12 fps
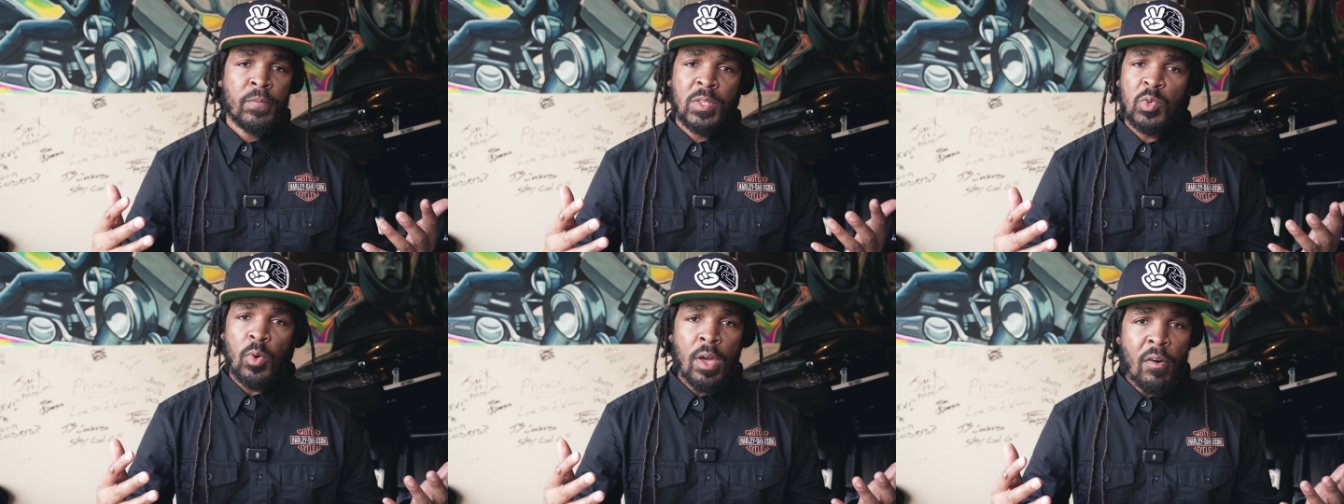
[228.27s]

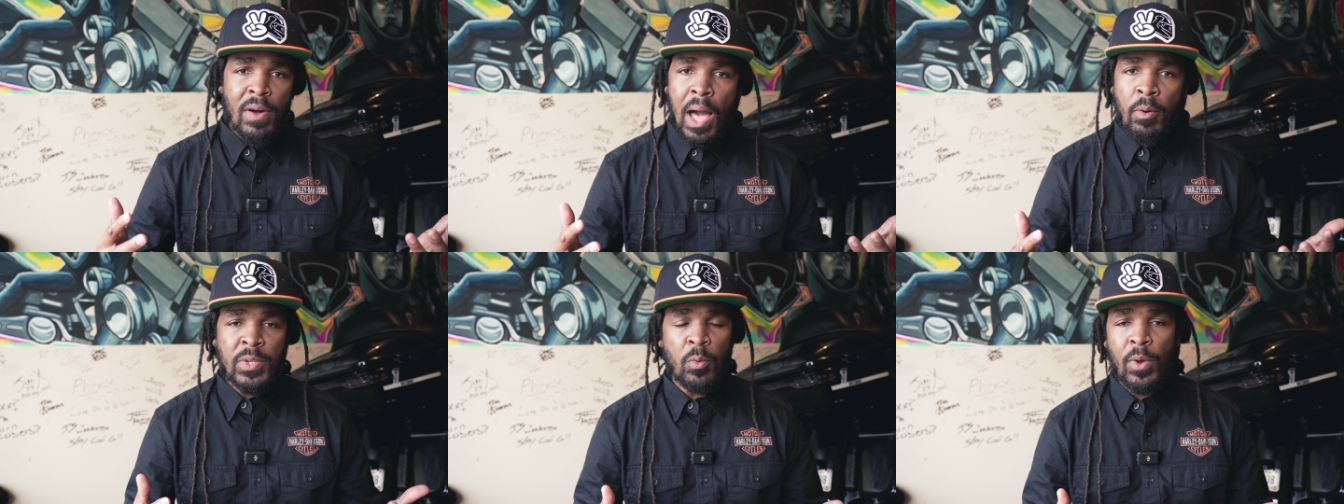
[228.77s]
twelve
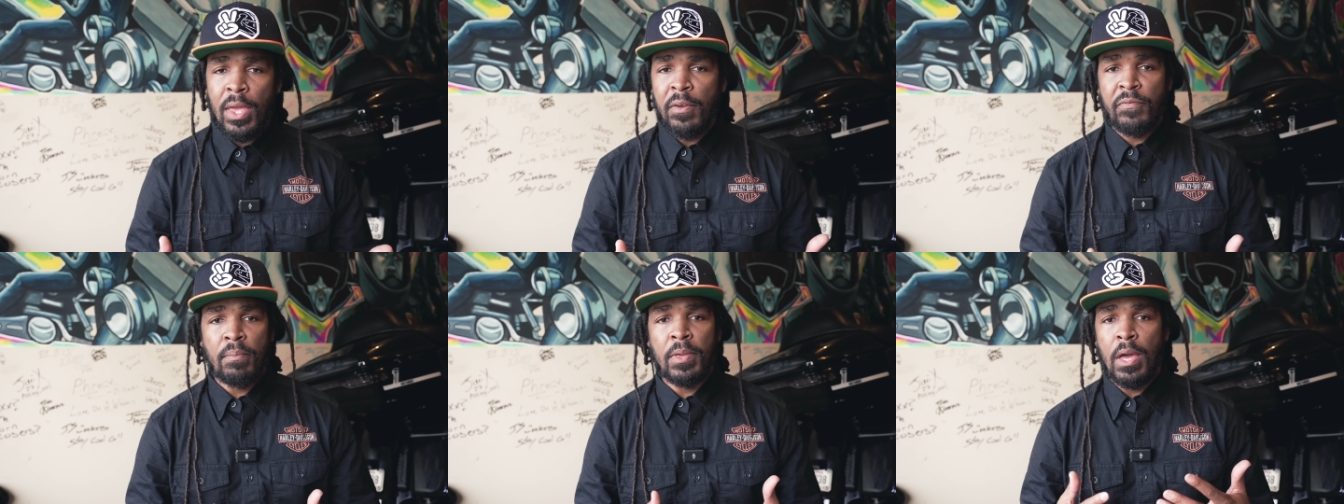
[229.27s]
hours away
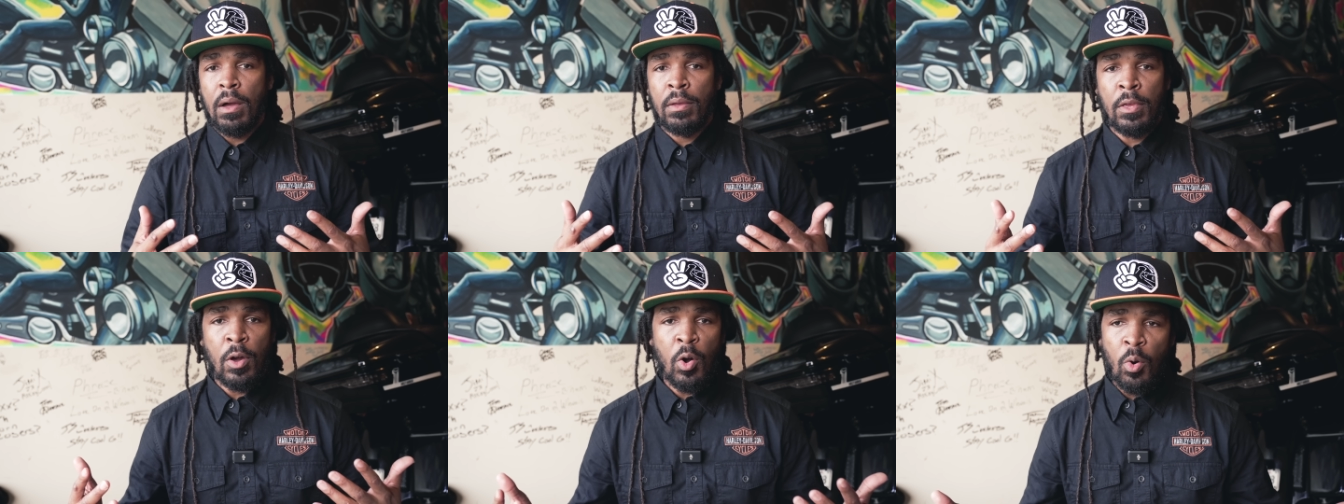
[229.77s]
from your,
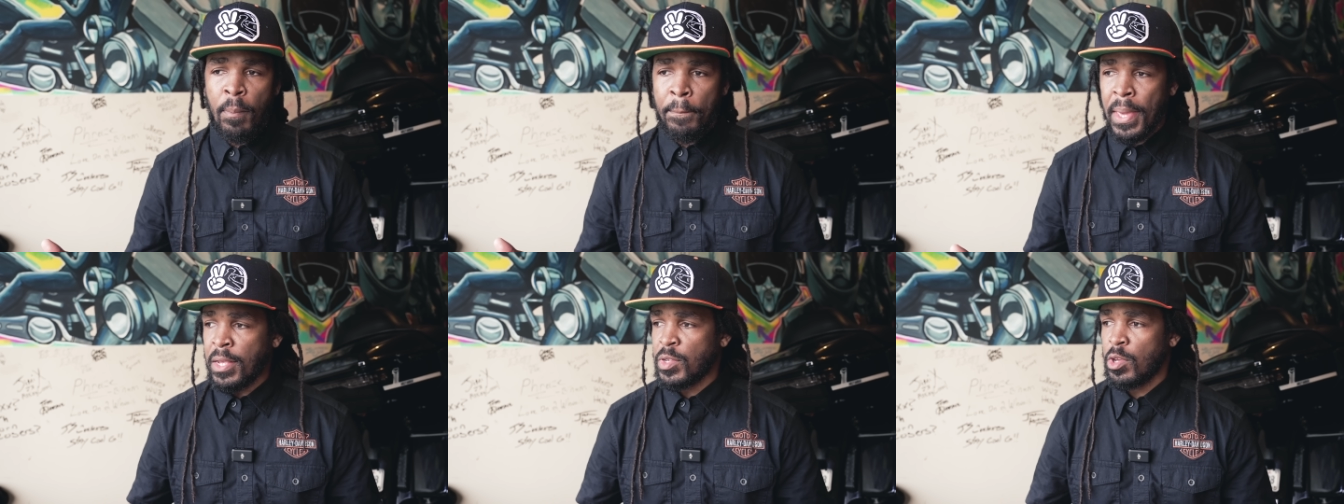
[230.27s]
your home
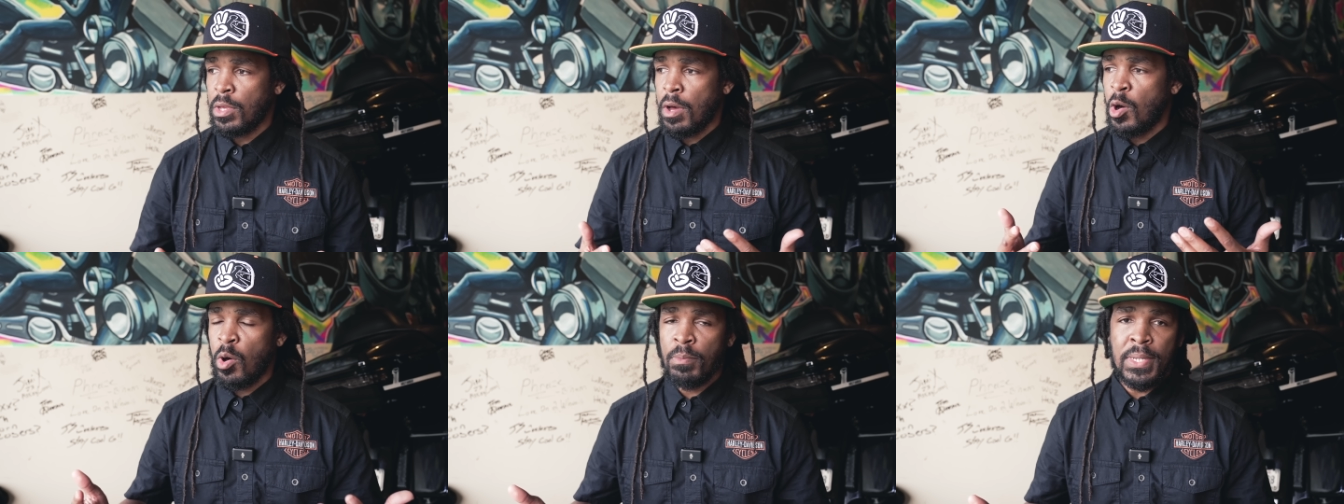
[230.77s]
base or your
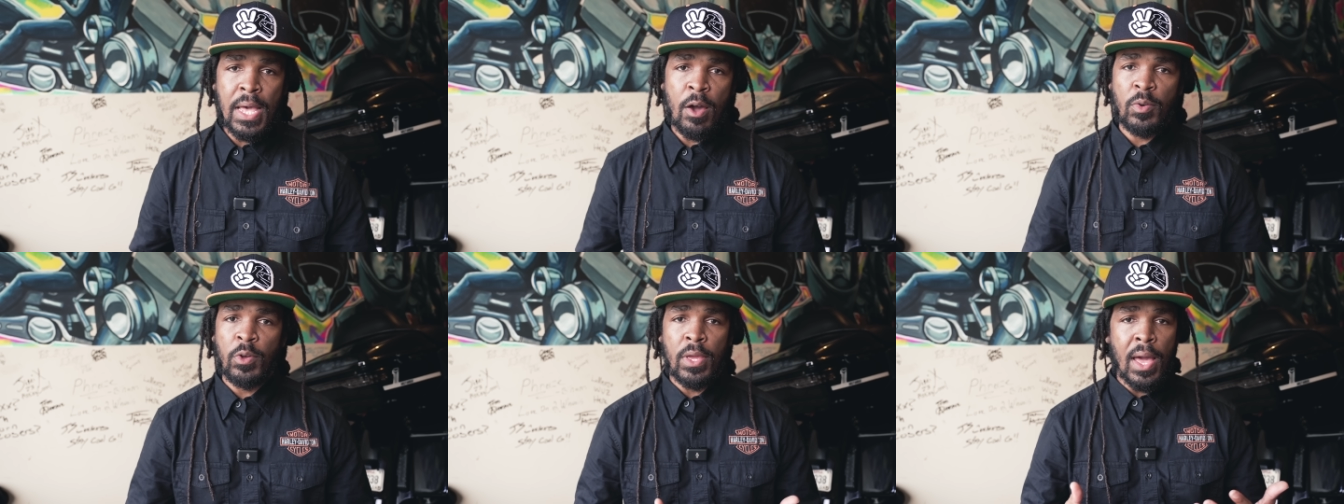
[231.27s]

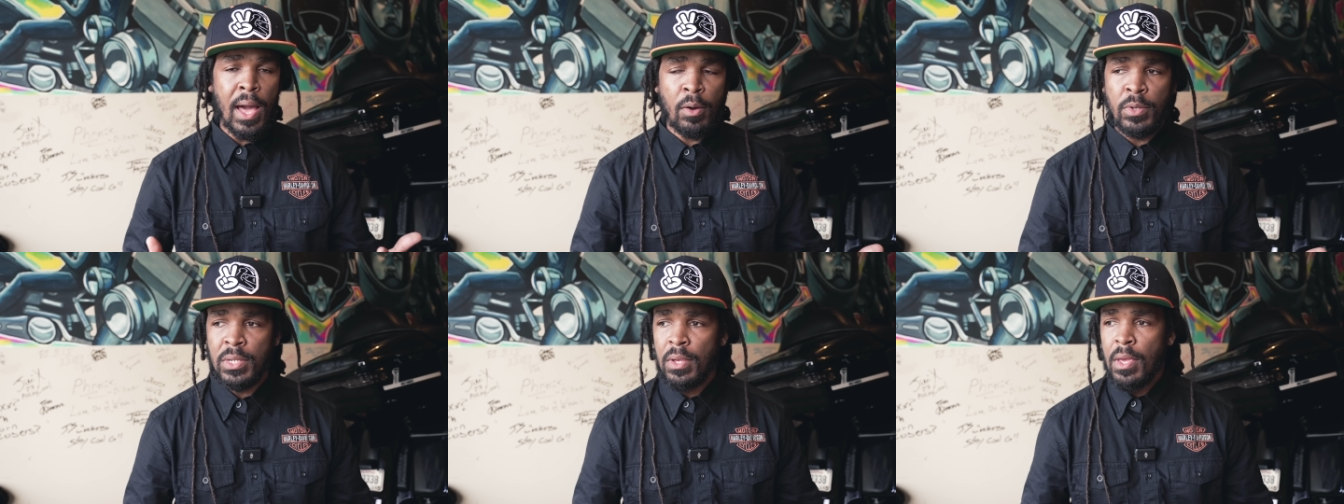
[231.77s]
hometown or your
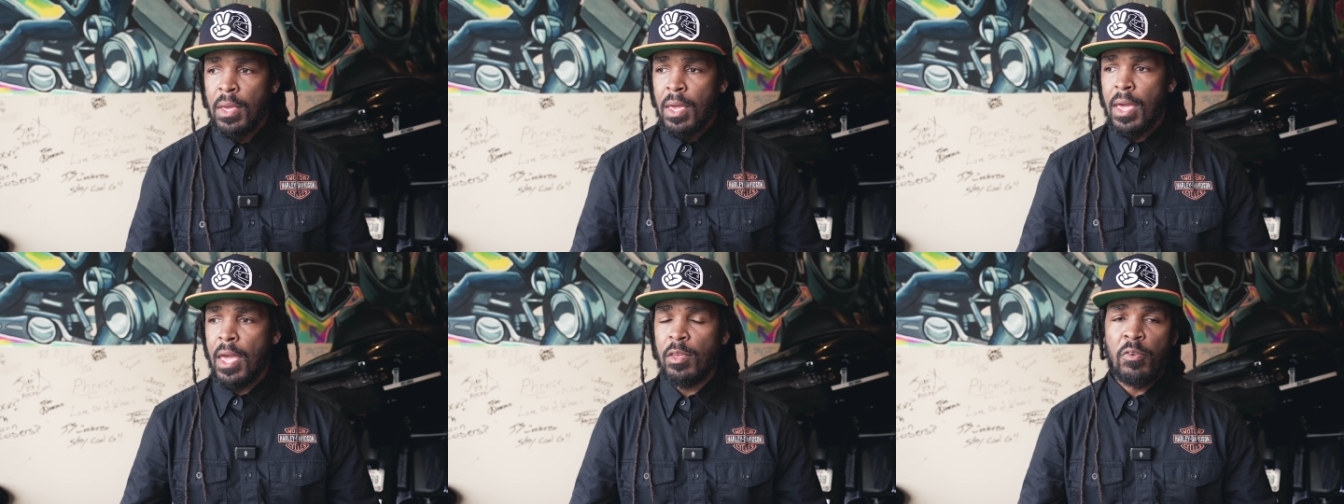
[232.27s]
house,
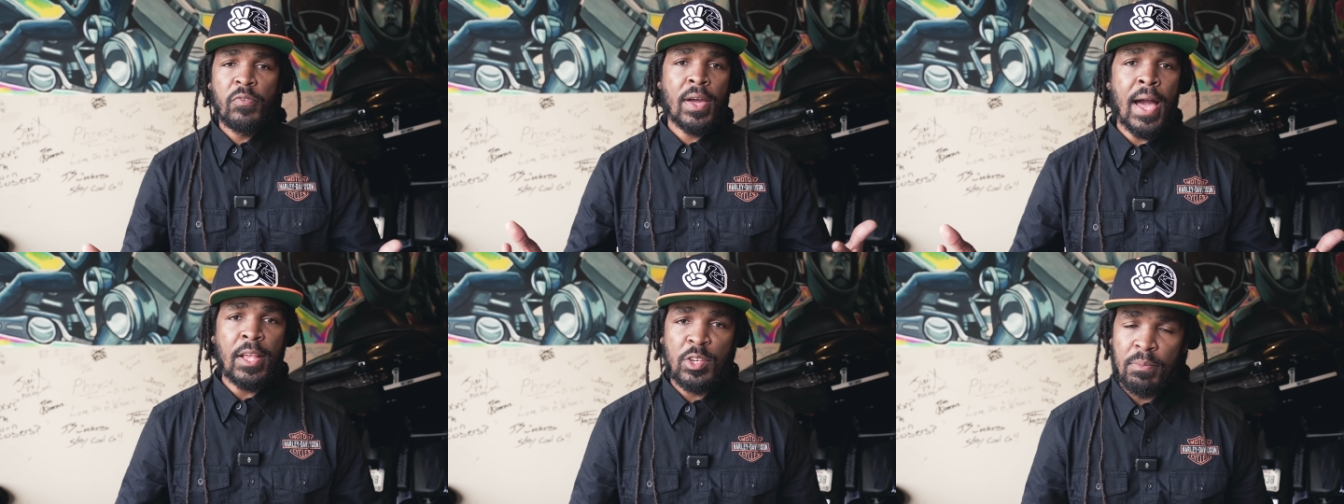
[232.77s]
and you
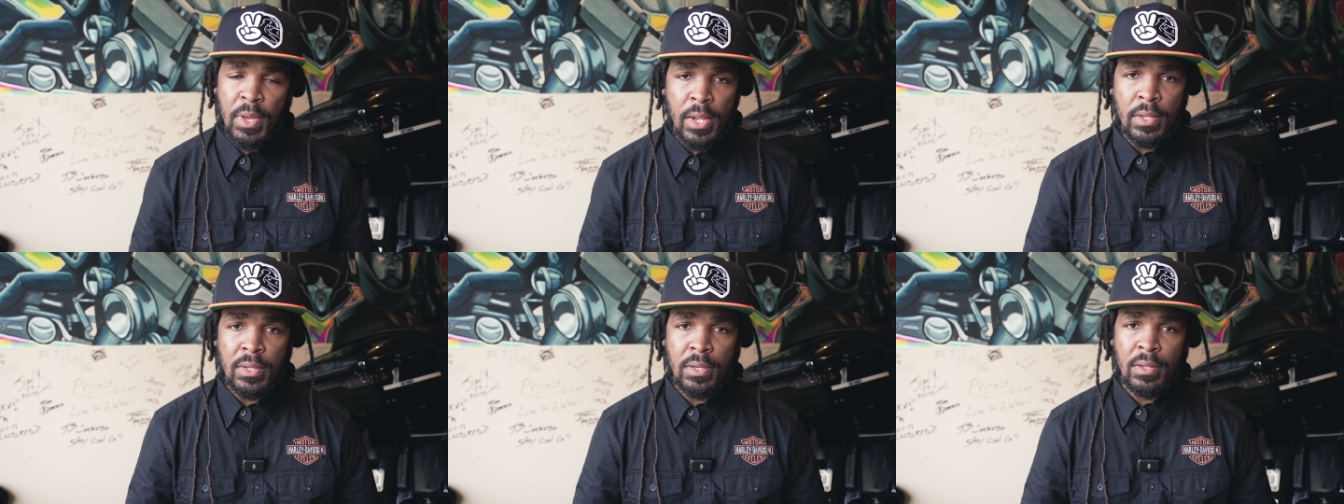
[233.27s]
forgot your
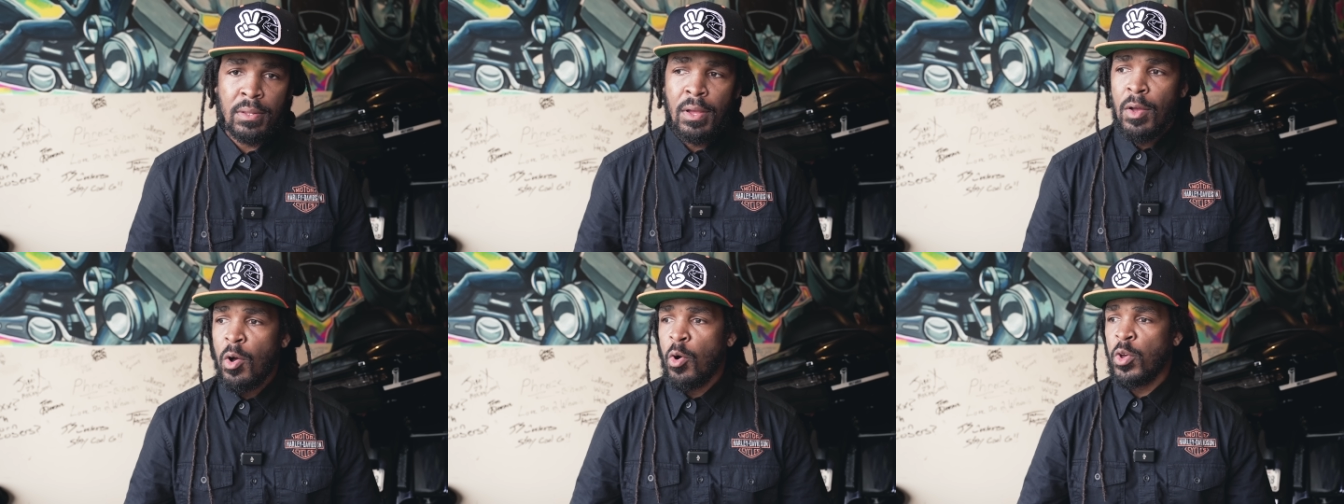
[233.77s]
medicine,
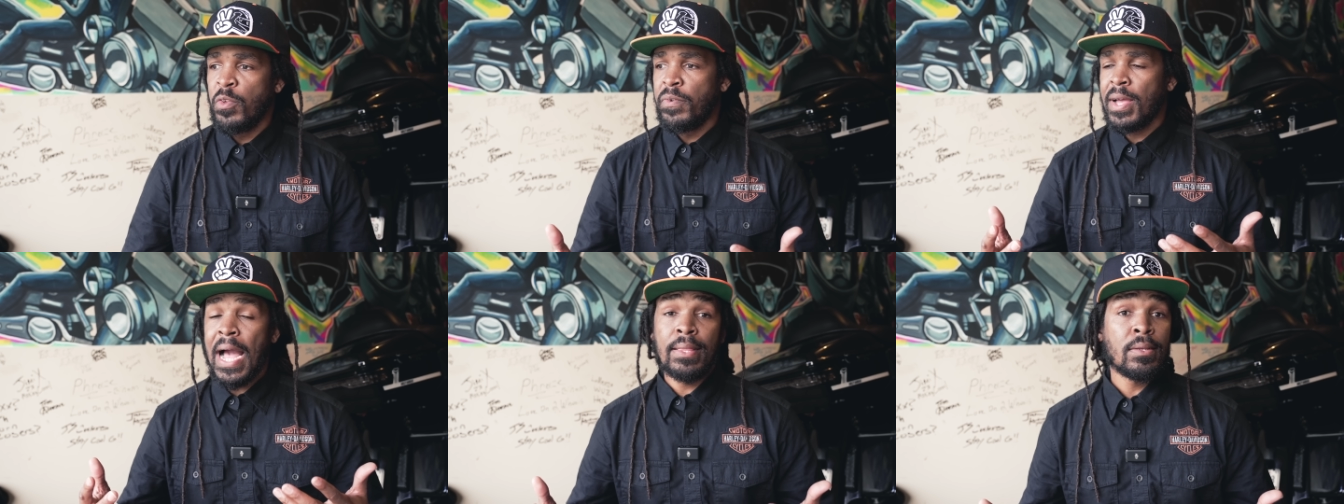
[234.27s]
or you
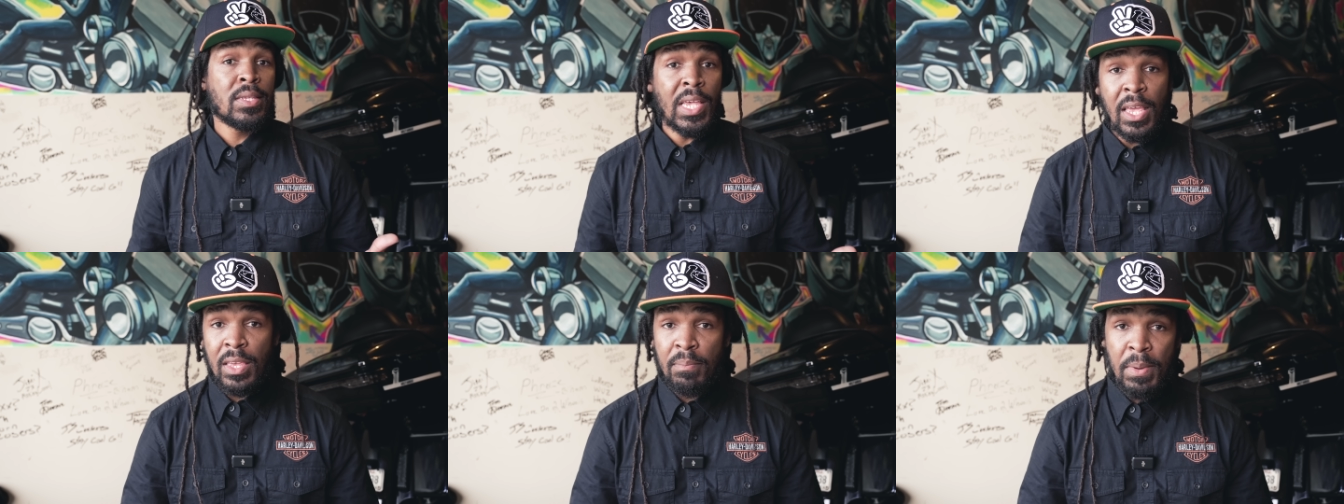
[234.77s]
forgot to
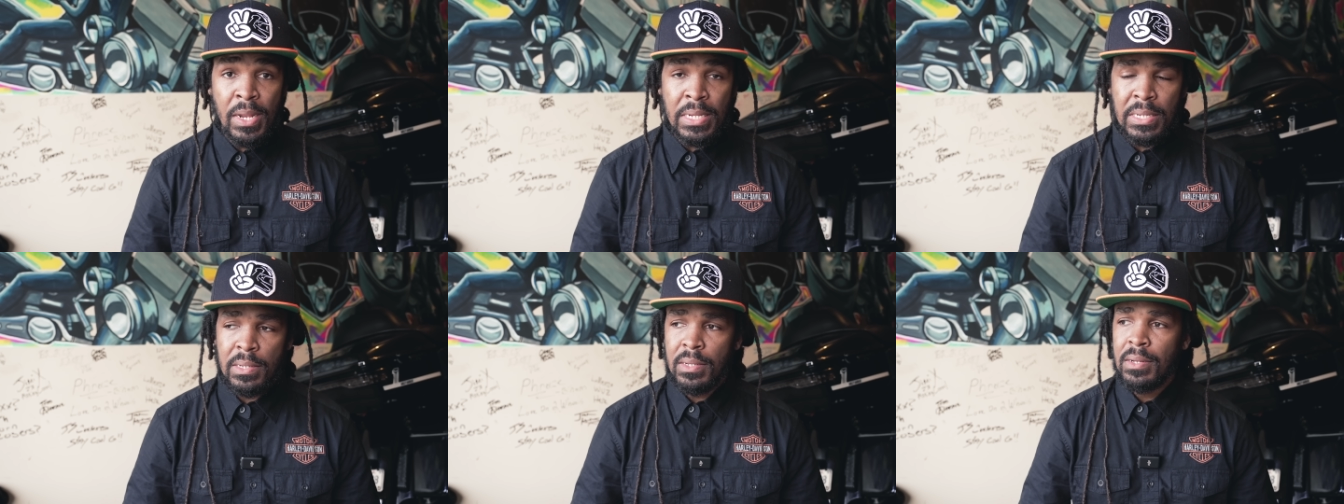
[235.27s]
take your
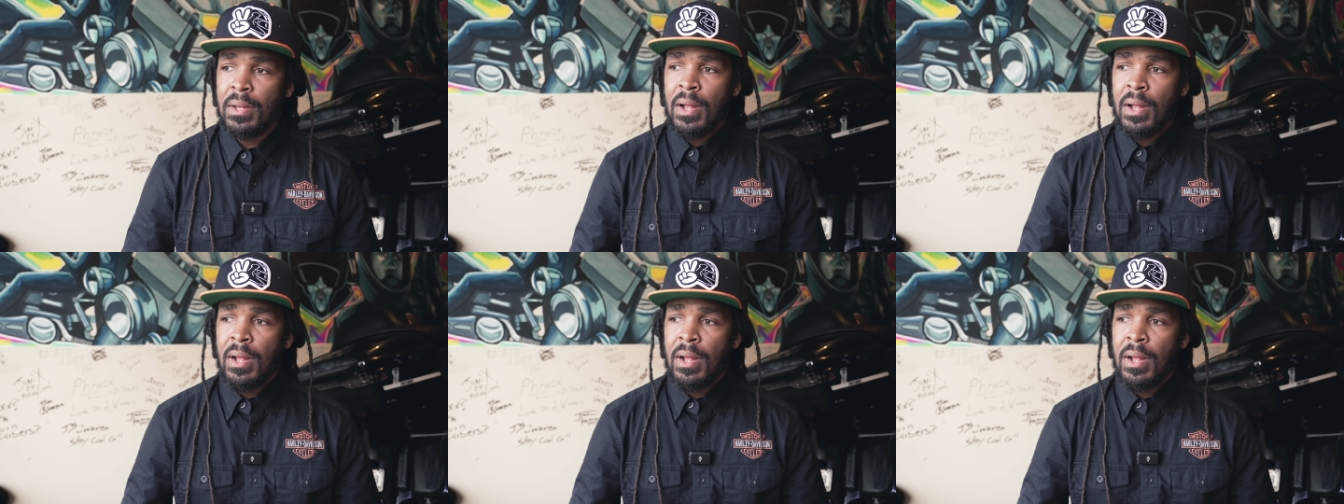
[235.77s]
medicine.